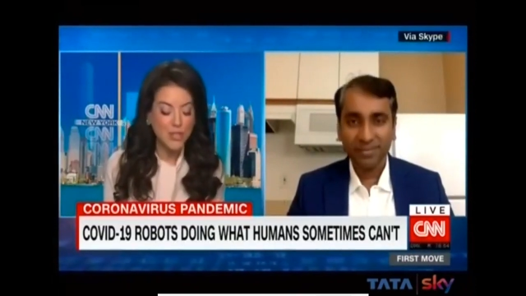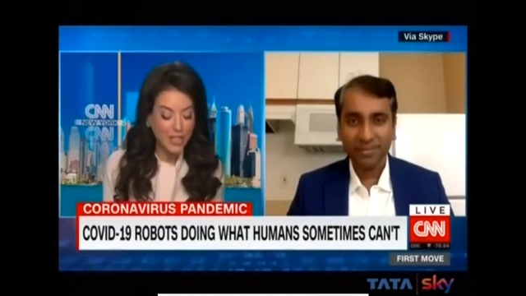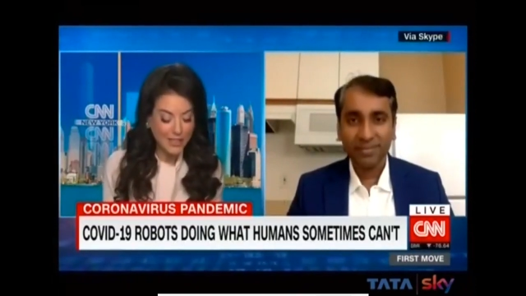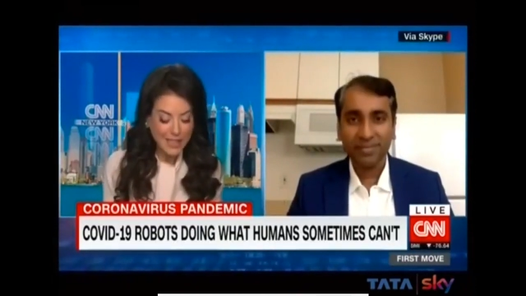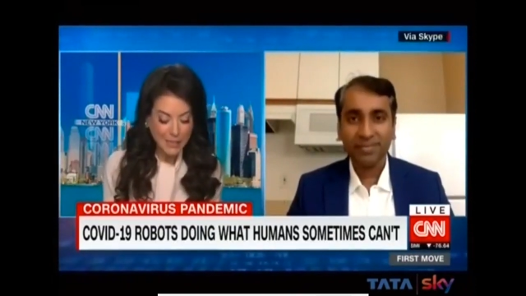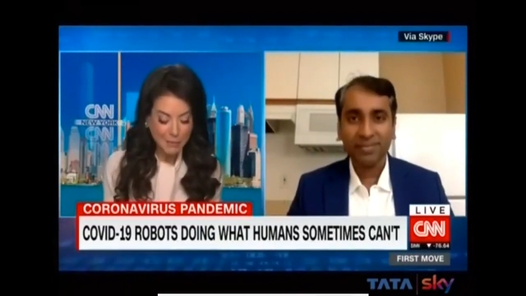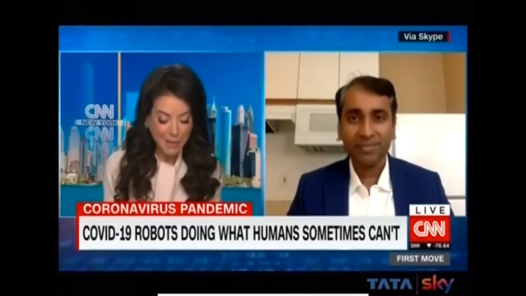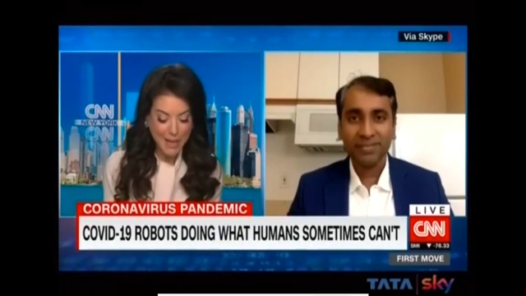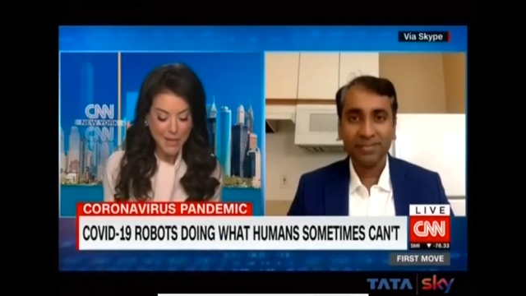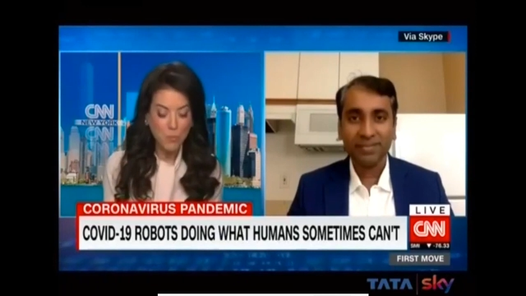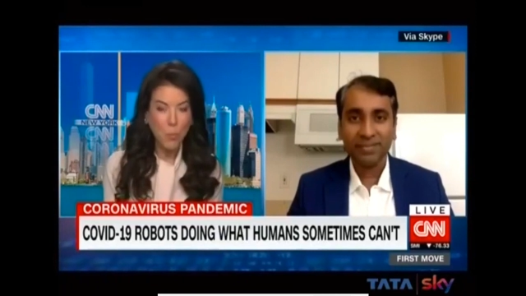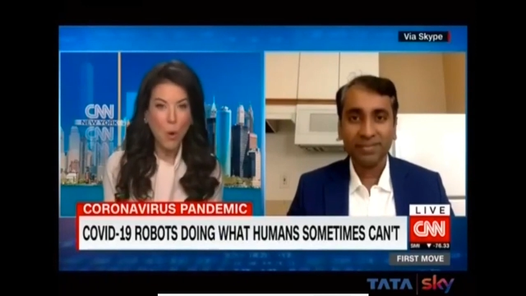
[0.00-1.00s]
Speaker 1: Just
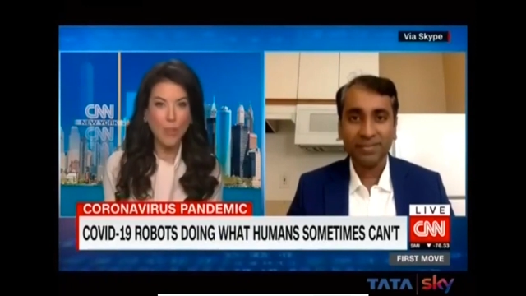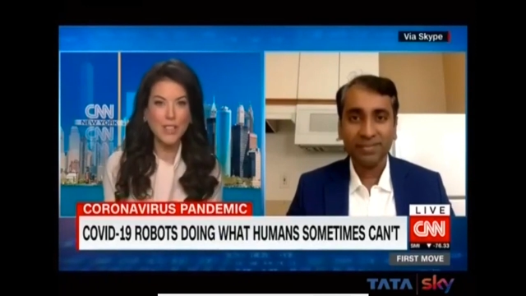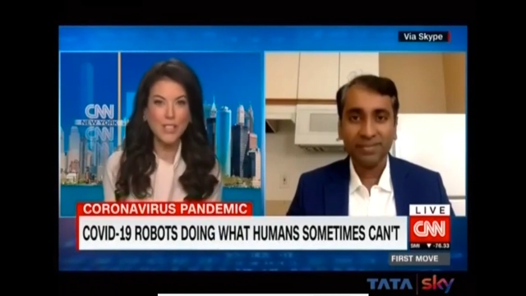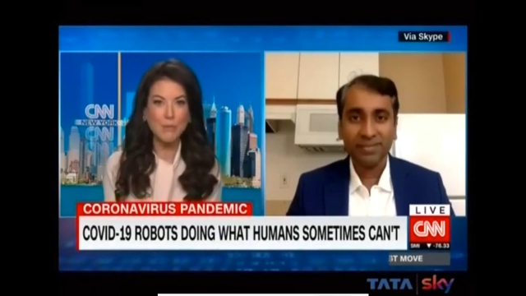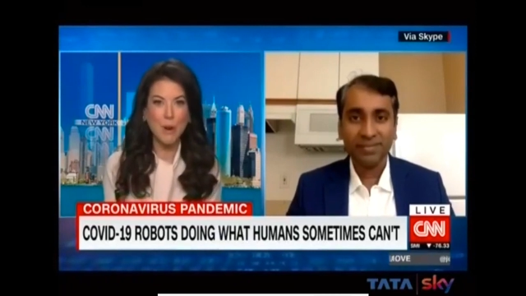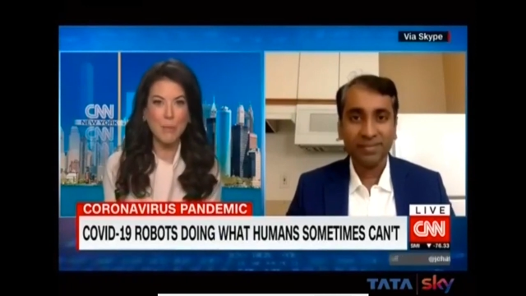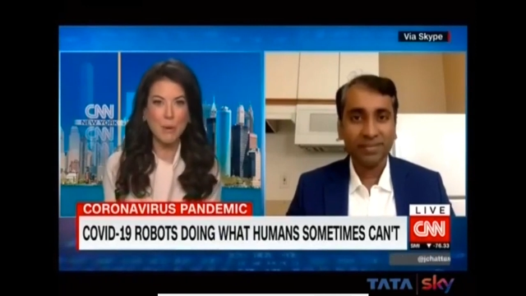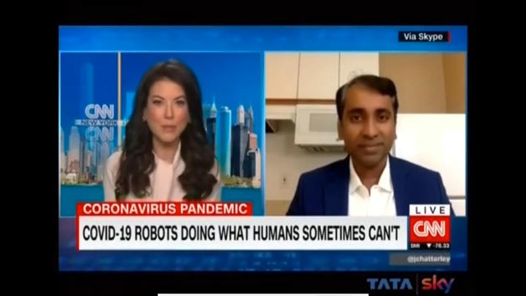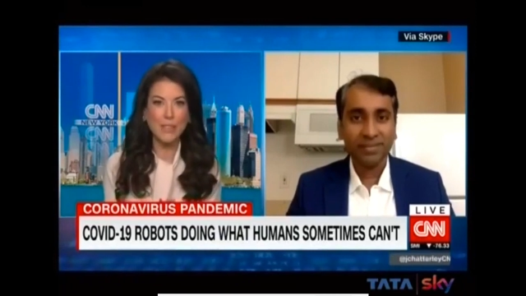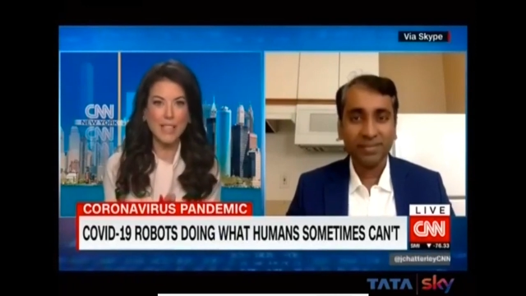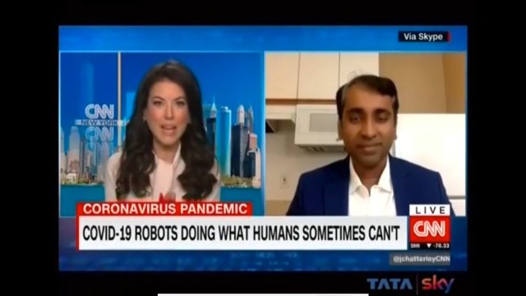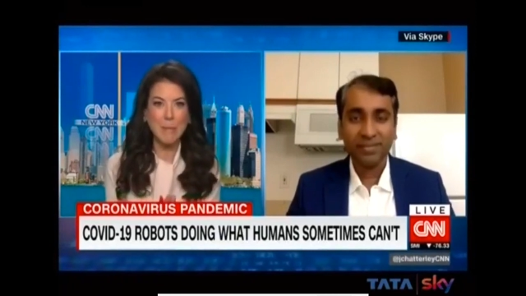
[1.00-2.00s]
explain what these
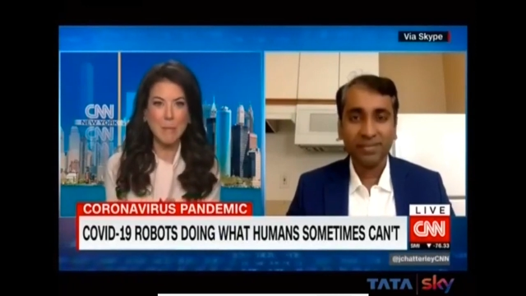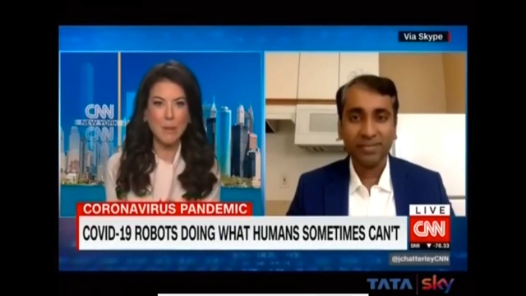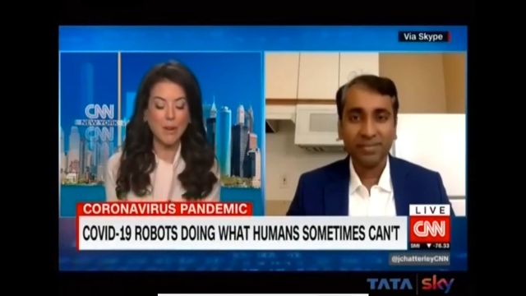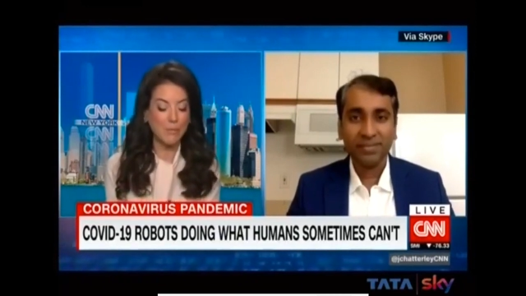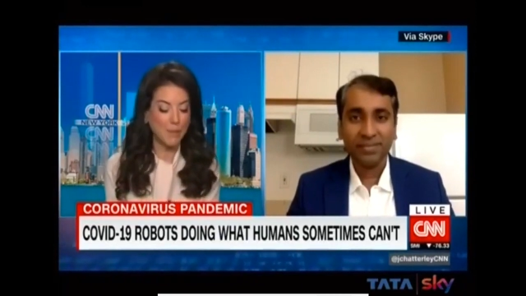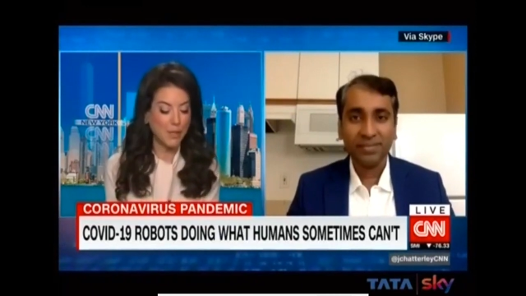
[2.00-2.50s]
robots are capable of,